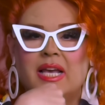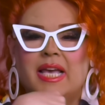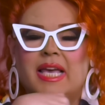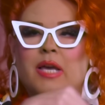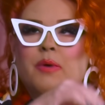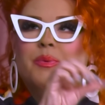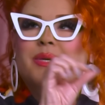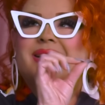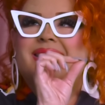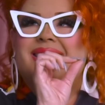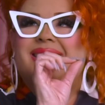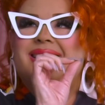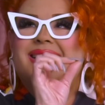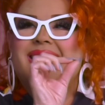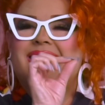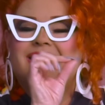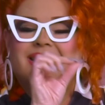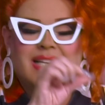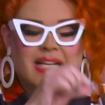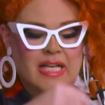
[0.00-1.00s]
It was
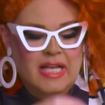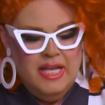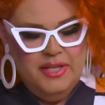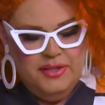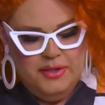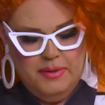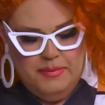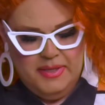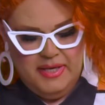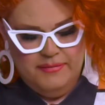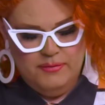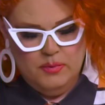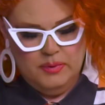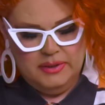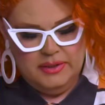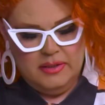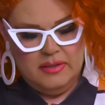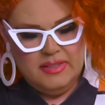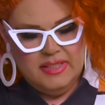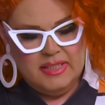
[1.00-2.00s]
sickening. They would give you a
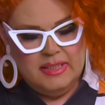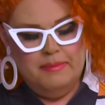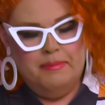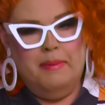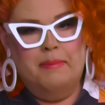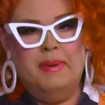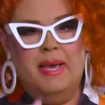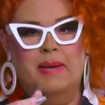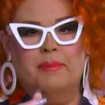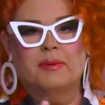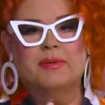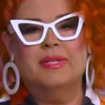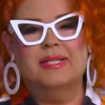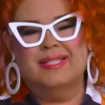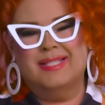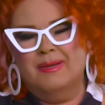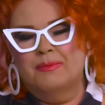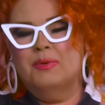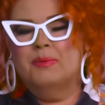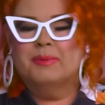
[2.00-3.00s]
little slip of paper that
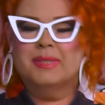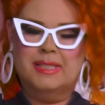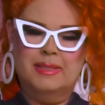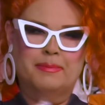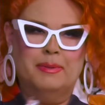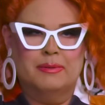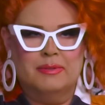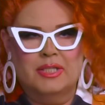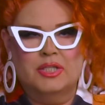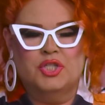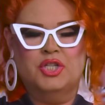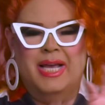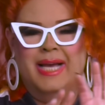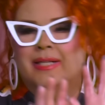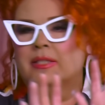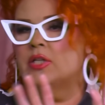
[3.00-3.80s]
someone was supposed to check.